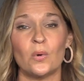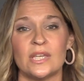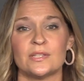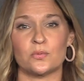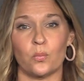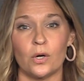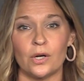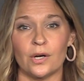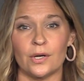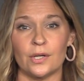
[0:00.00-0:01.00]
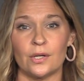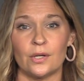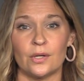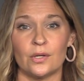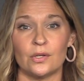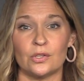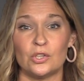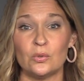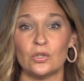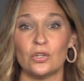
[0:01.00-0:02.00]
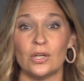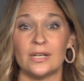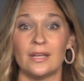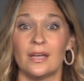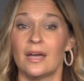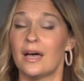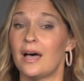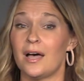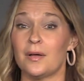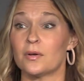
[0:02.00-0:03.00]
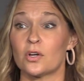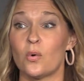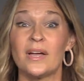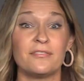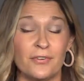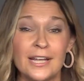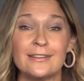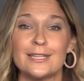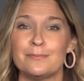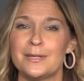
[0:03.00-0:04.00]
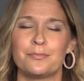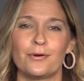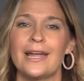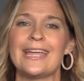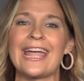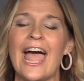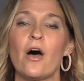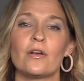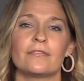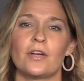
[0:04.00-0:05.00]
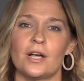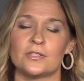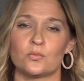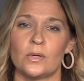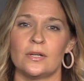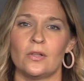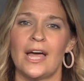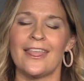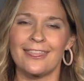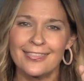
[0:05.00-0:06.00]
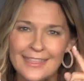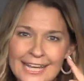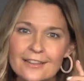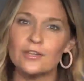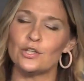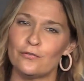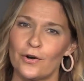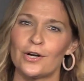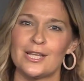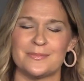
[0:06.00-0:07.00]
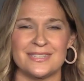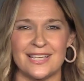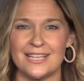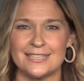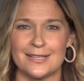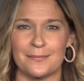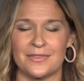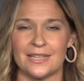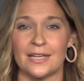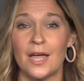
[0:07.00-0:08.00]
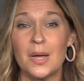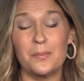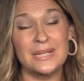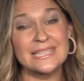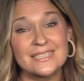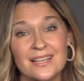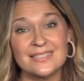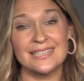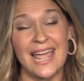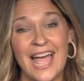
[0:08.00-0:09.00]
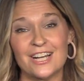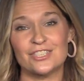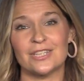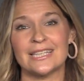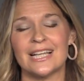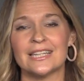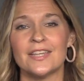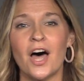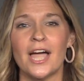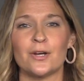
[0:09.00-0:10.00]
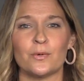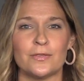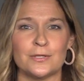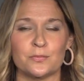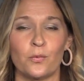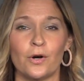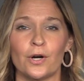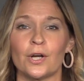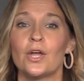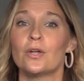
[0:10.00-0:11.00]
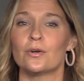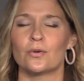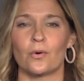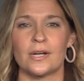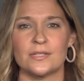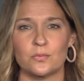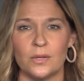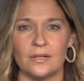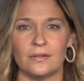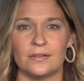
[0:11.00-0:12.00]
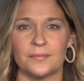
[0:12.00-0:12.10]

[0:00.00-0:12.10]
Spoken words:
his word, you could, quite frankly, be praying out of God's will and think that you've heard him say something, but it doesn't actually align with his word nor his will.